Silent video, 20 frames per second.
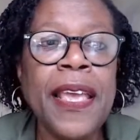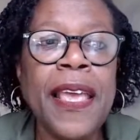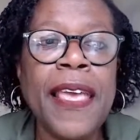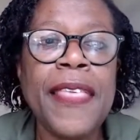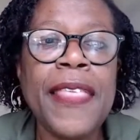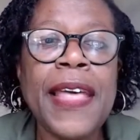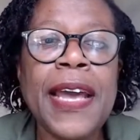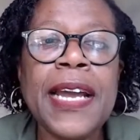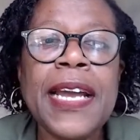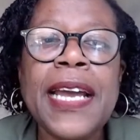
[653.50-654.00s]

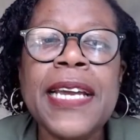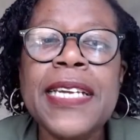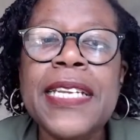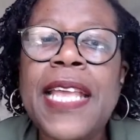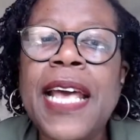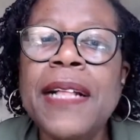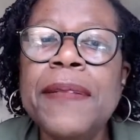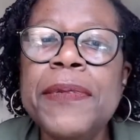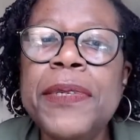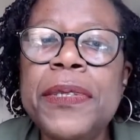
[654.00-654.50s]
that can
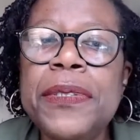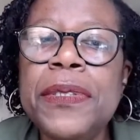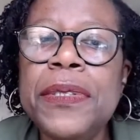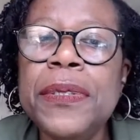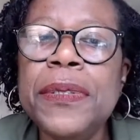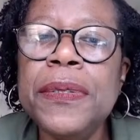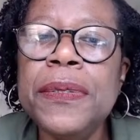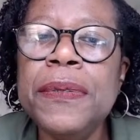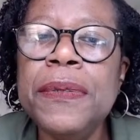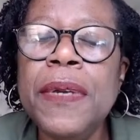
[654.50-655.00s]
help you
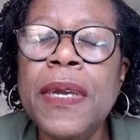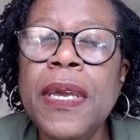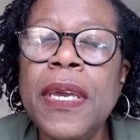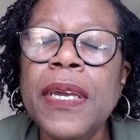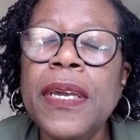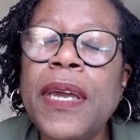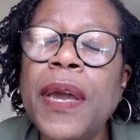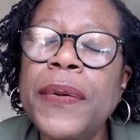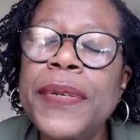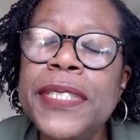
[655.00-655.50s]
to
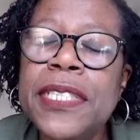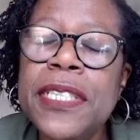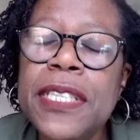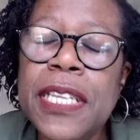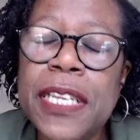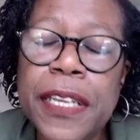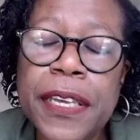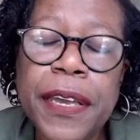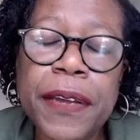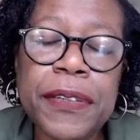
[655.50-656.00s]
go into the
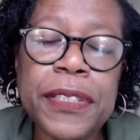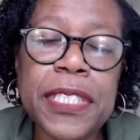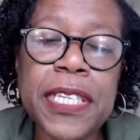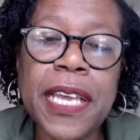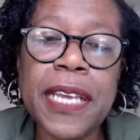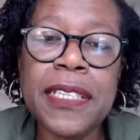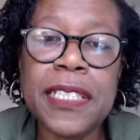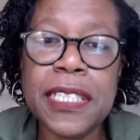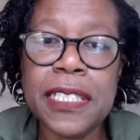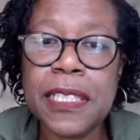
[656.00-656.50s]

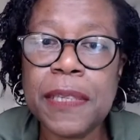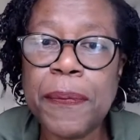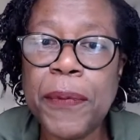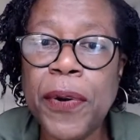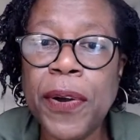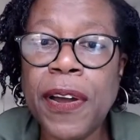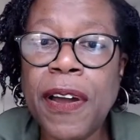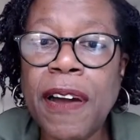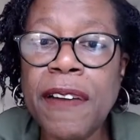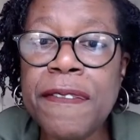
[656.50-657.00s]
negotiations
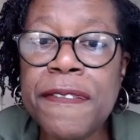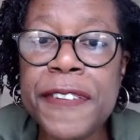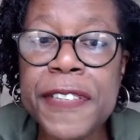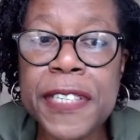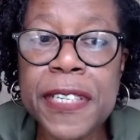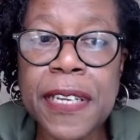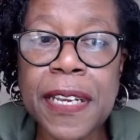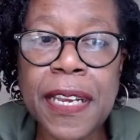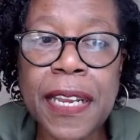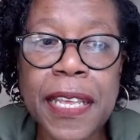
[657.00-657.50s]
more
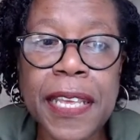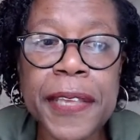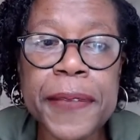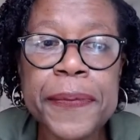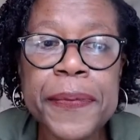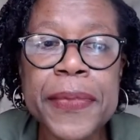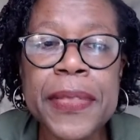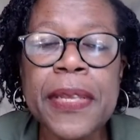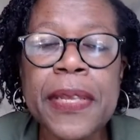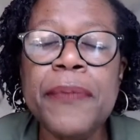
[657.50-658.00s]
confidently,
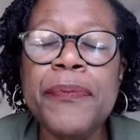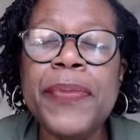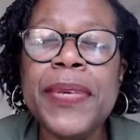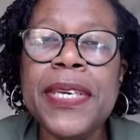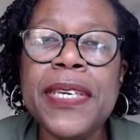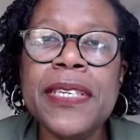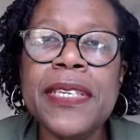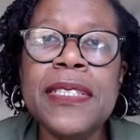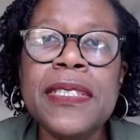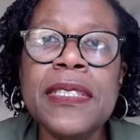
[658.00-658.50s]

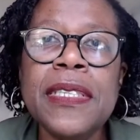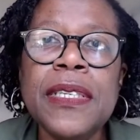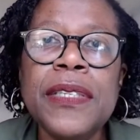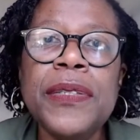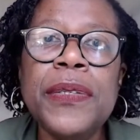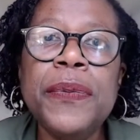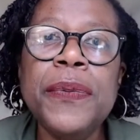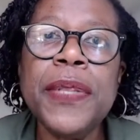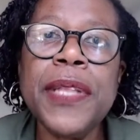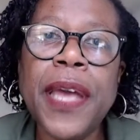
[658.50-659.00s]
because
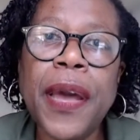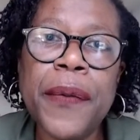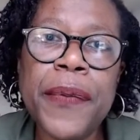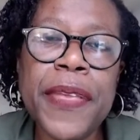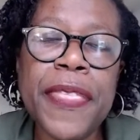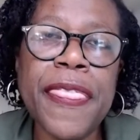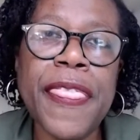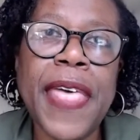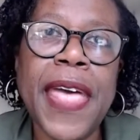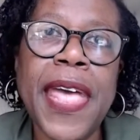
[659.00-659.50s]
you will go
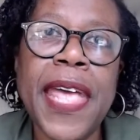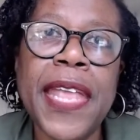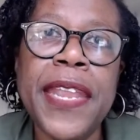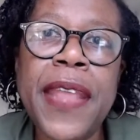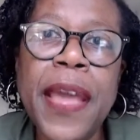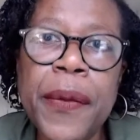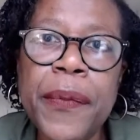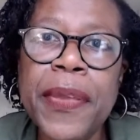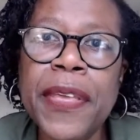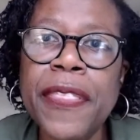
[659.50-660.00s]
in there
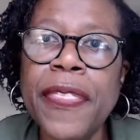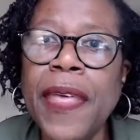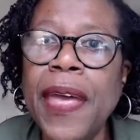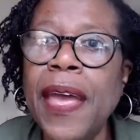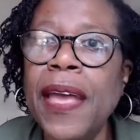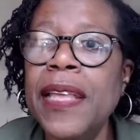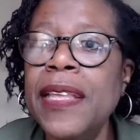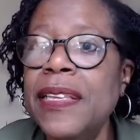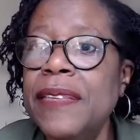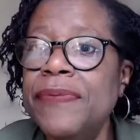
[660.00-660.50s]
knowing that